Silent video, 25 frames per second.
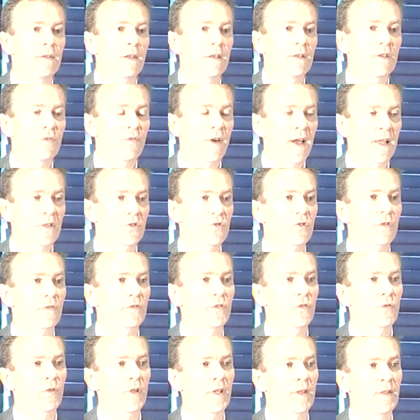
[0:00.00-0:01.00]
advantage of
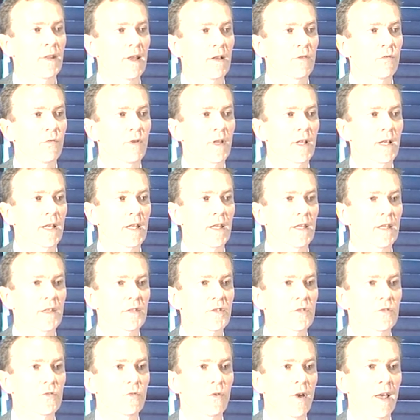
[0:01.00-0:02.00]
doing that really
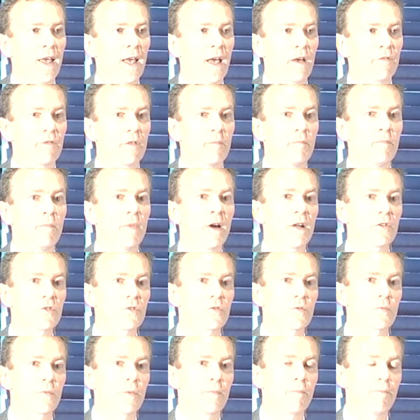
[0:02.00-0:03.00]
is to have a
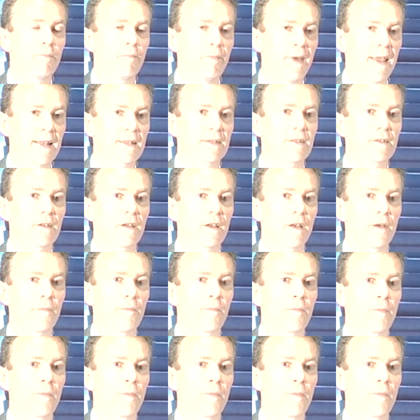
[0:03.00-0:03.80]
much better